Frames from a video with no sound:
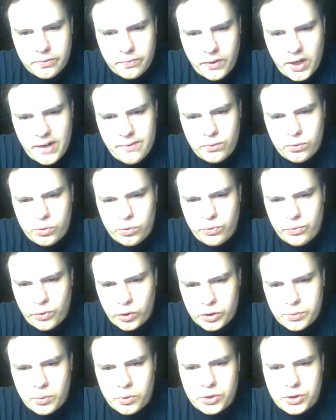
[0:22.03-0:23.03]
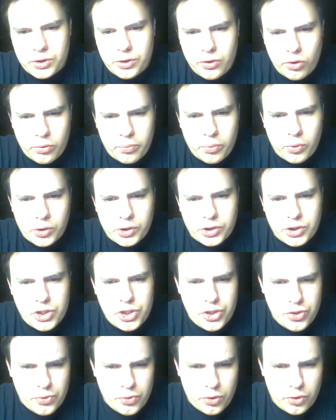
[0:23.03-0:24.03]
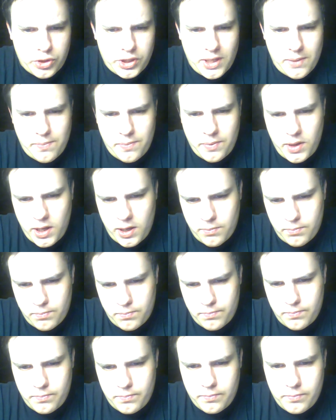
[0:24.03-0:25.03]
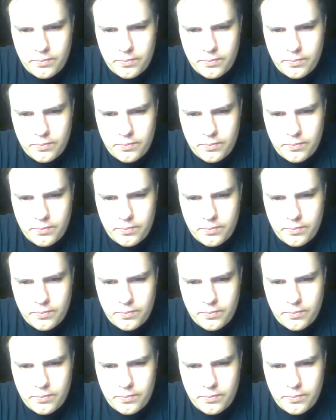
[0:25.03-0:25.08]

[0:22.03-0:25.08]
survival, first-person, third-person shooter type game.